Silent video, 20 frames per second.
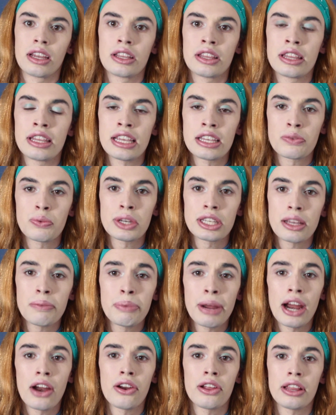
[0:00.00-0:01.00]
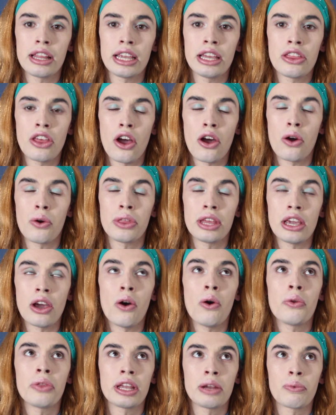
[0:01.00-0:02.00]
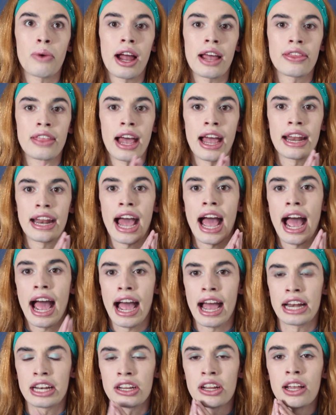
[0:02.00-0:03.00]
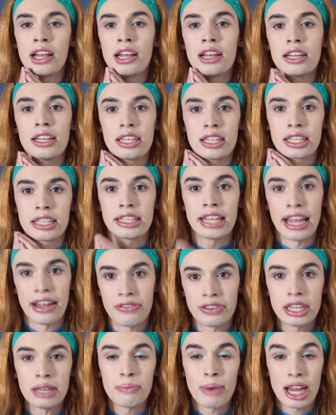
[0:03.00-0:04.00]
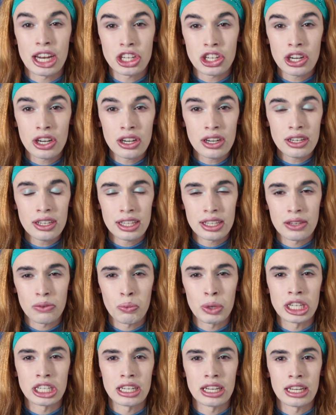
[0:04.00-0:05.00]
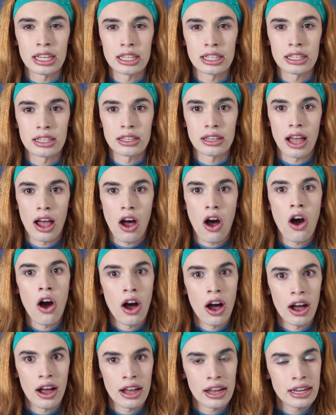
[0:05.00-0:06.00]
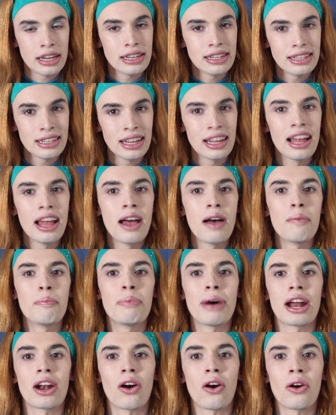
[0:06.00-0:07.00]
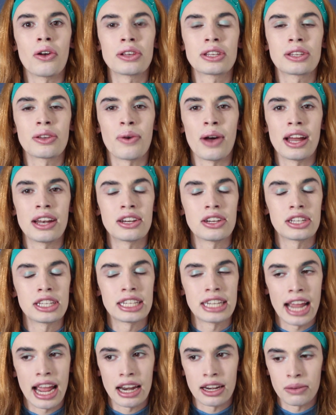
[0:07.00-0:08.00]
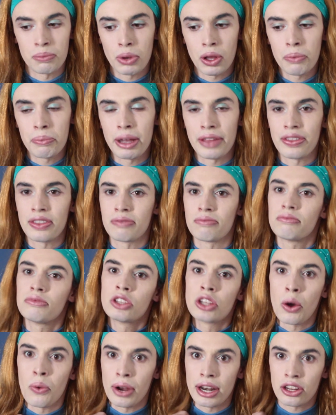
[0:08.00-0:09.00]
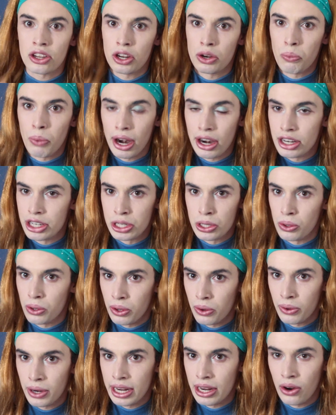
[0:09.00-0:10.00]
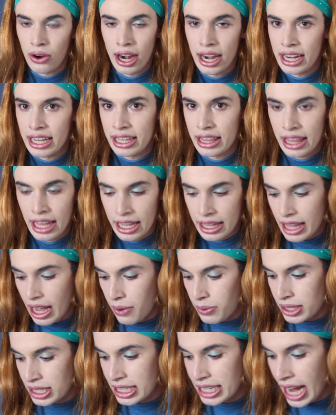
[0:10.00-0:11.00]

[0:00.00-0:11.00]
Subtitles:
This was apparently, though, the only ride that had safety measures, which is odd, but also understandable, but no one could wear jewelry or anything that was